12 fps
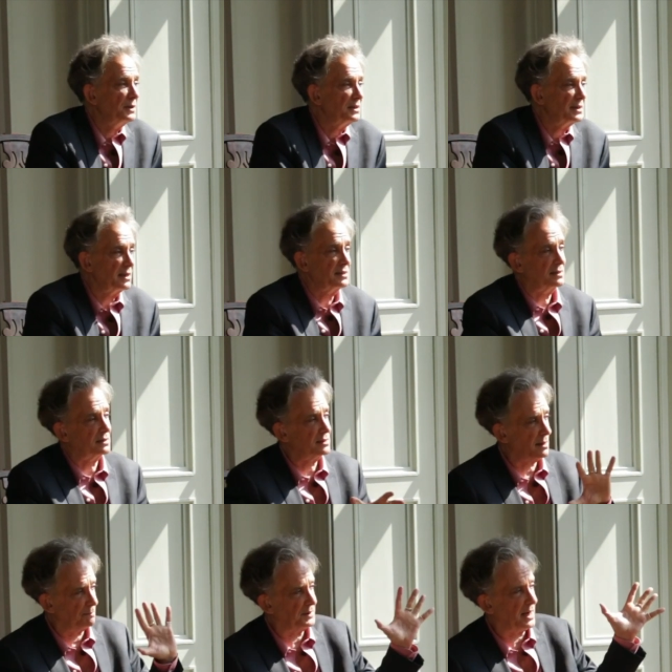when he says that
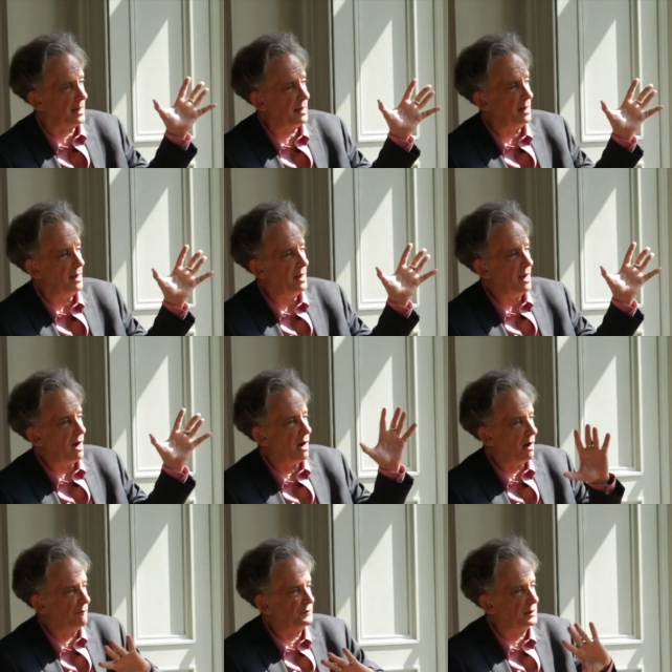someday,
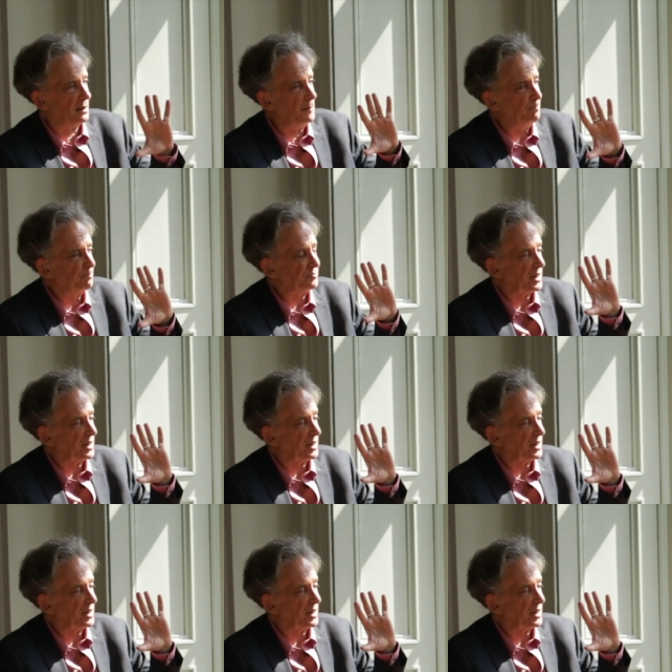after